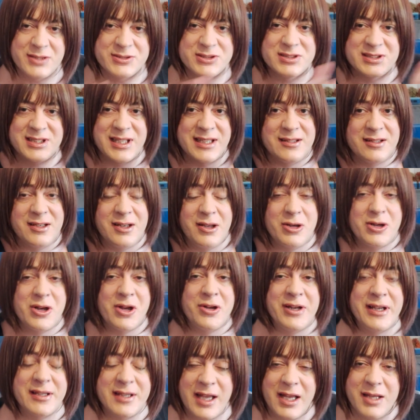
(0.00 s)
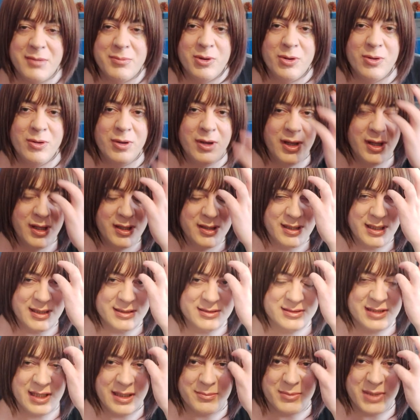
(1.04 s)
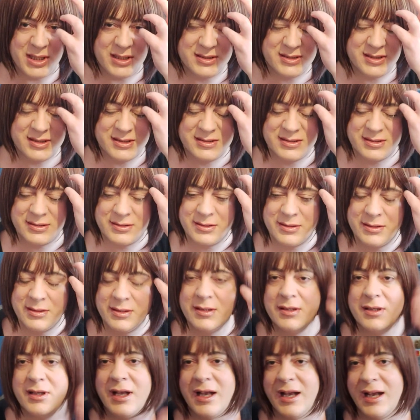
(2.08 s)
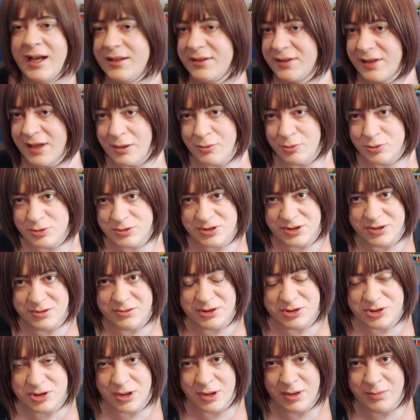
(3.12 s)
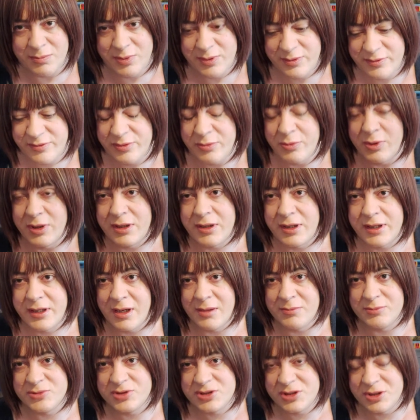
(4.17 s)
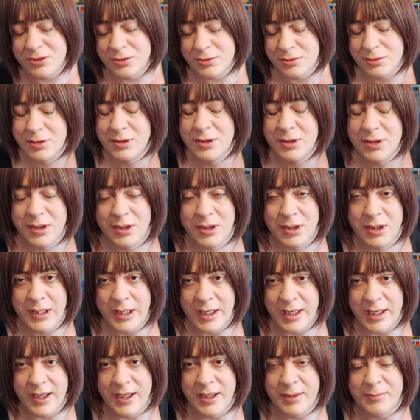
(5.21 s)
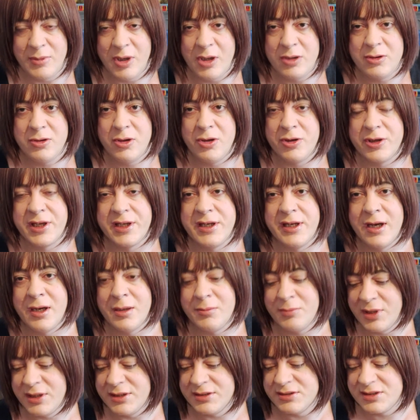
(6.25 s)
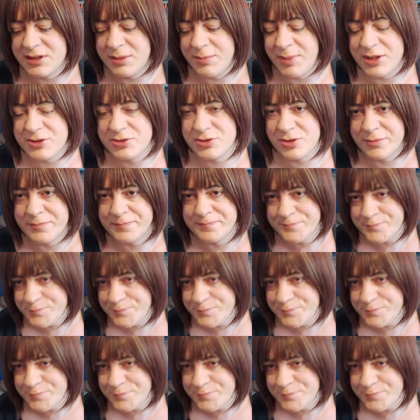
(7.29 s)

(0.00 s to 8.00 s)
just get the Locomotive cable. That's 10 meters, and that will do the job for when I come to hooking it up into the bedroom.